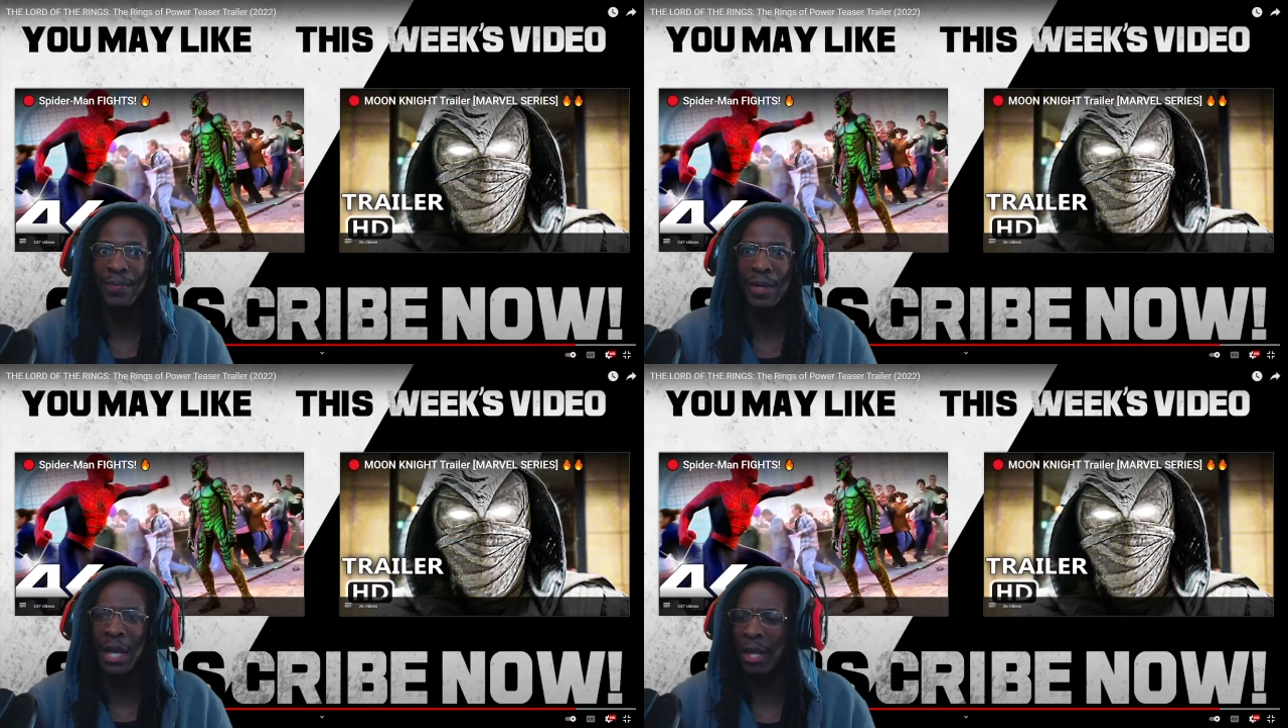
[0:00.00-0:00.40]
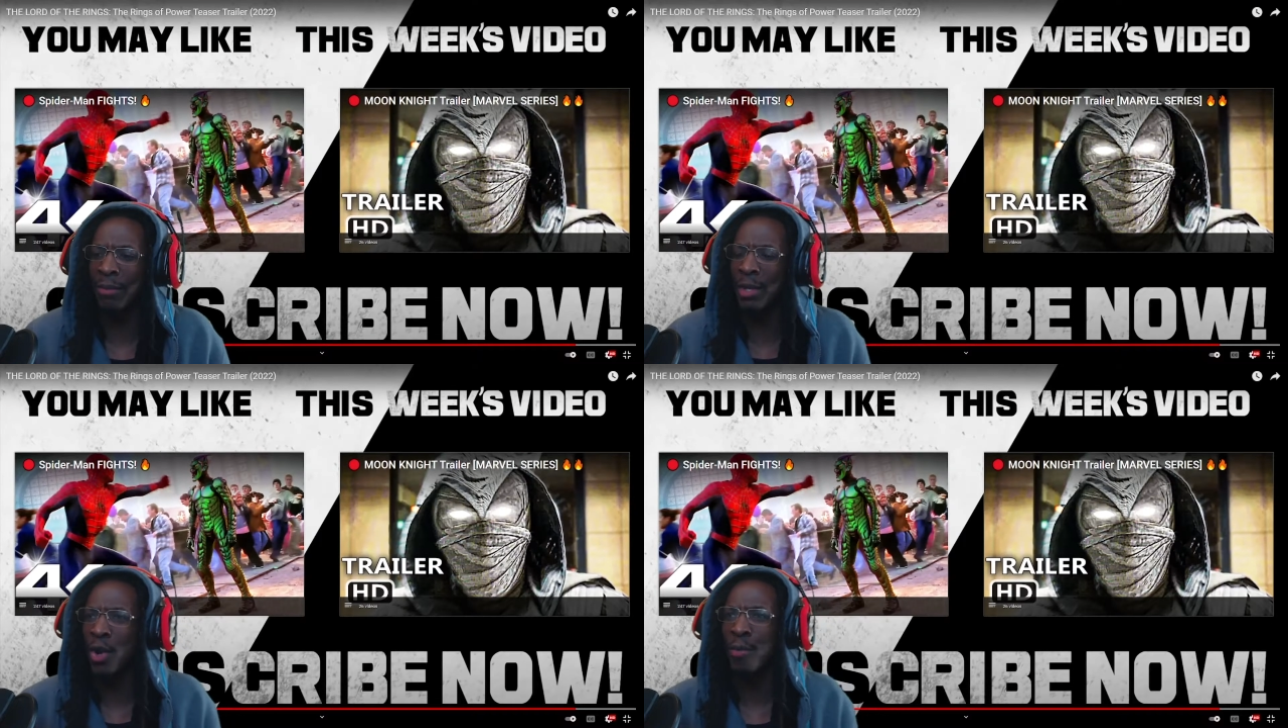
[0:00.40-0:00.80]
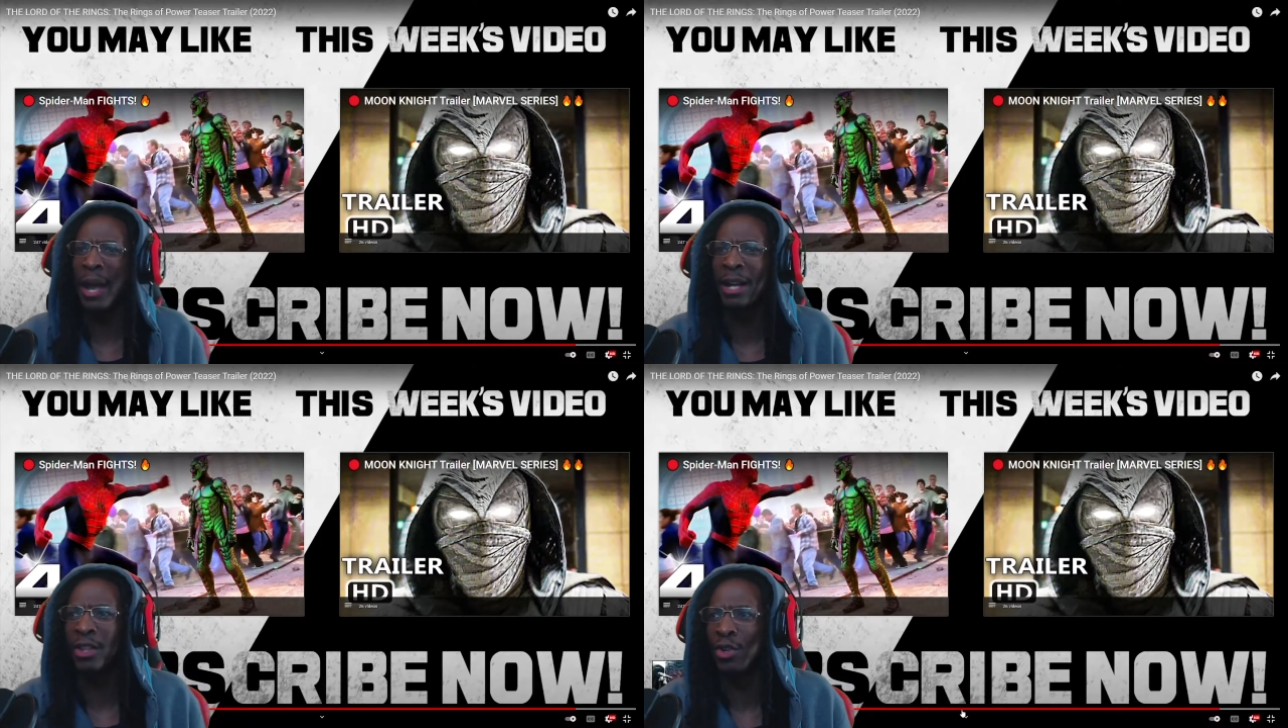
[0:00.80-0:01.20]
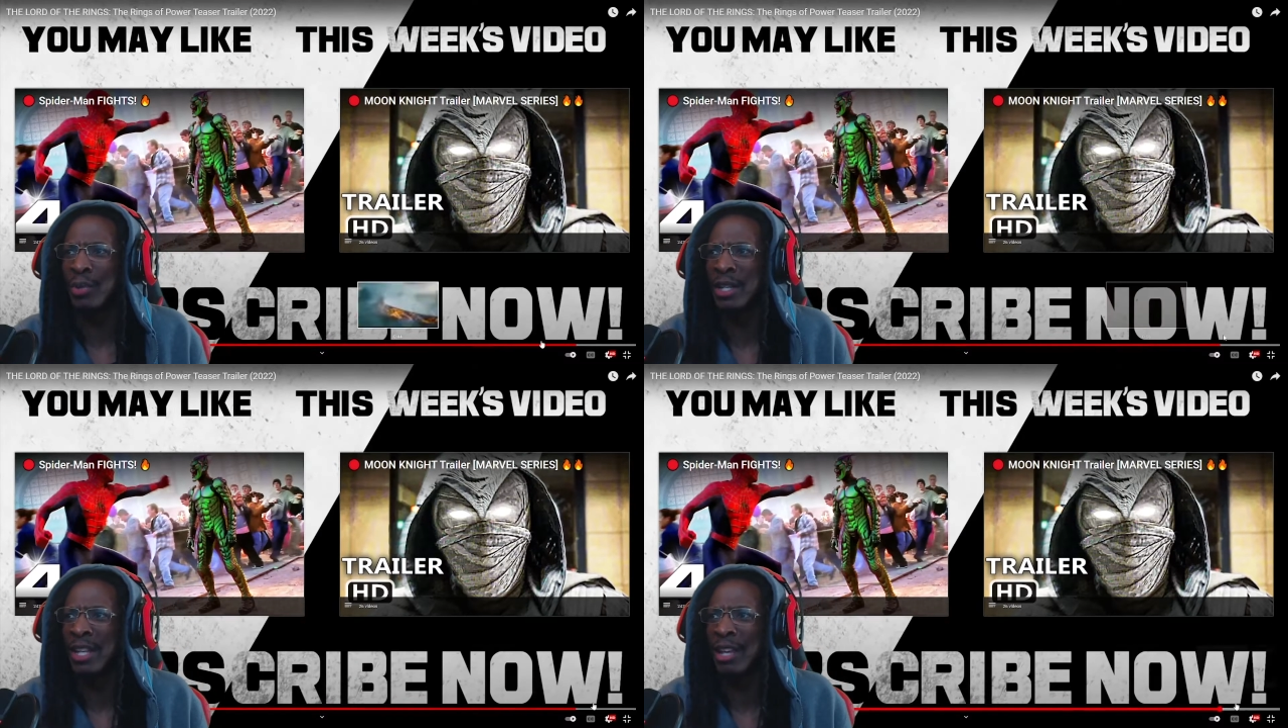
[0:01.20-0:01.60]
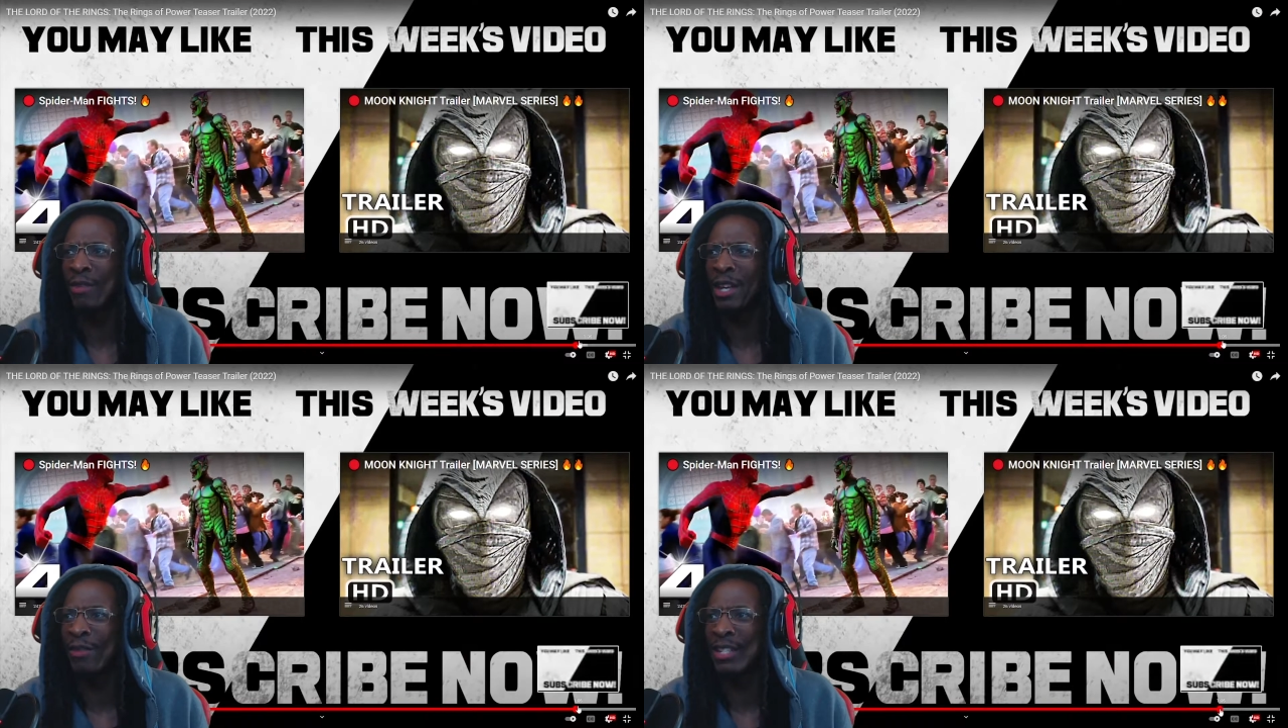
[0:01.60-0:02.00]
Yeah, let me go back a little bit. Did they
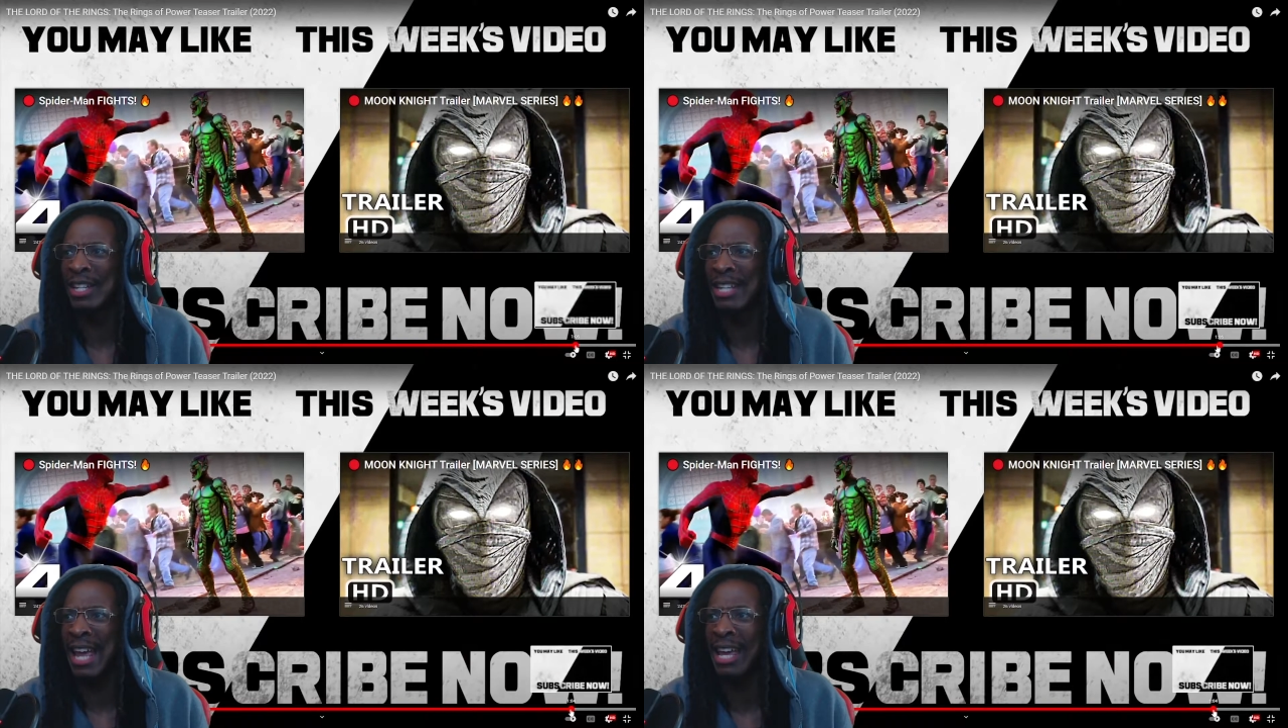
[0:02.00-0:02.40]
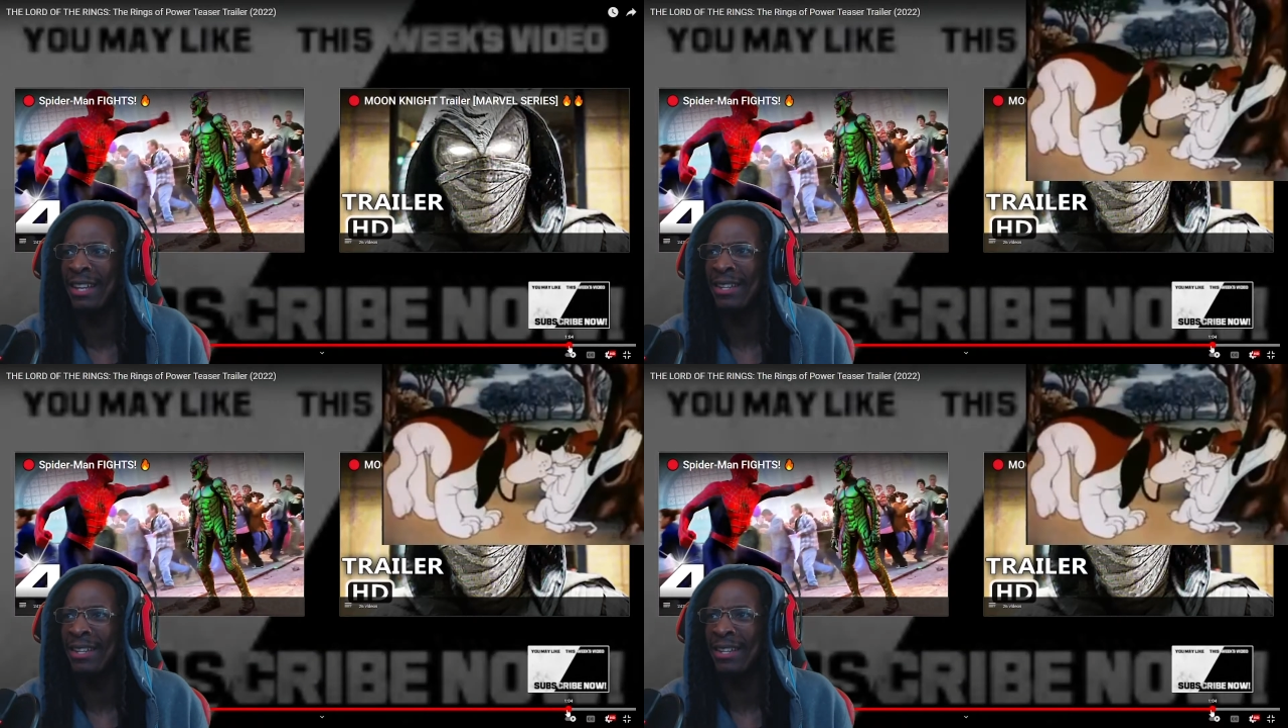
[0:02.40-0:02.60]
even give us a date?